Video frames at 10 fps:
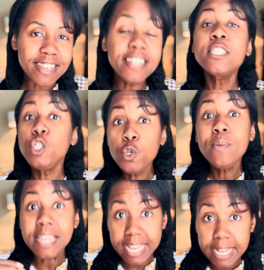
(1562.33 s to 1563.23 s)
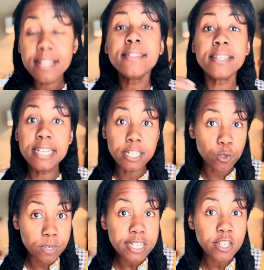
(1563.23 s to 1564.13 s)
is unique to each
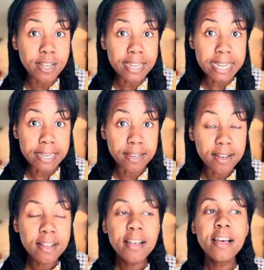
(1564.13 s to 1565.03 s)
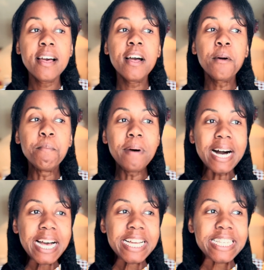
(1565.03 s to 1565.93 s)
region in India.
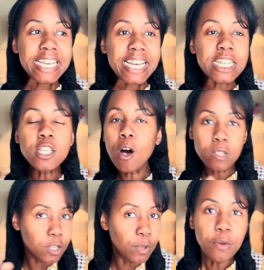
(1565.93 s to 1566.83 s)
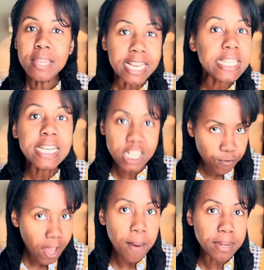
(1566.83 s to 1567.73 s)
But it is also unique to each
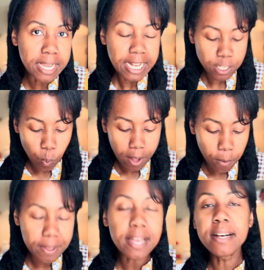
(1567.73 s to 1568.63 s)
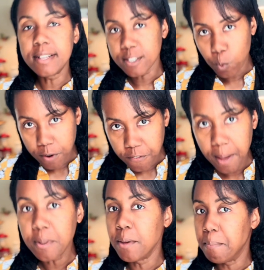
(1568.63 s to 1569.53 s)
family as well, because one
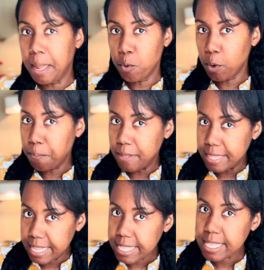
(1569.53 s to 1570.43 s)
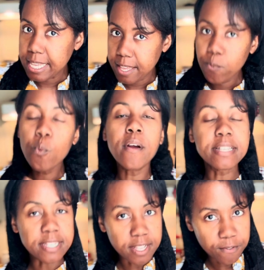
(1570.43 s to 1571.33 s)
family maybe would put this in,
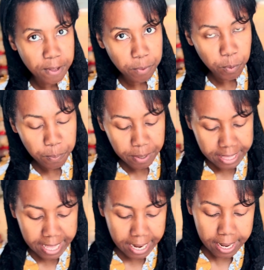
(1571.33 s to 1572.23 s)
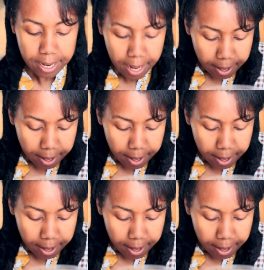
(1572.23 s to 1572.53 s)
whereas another family would put that in.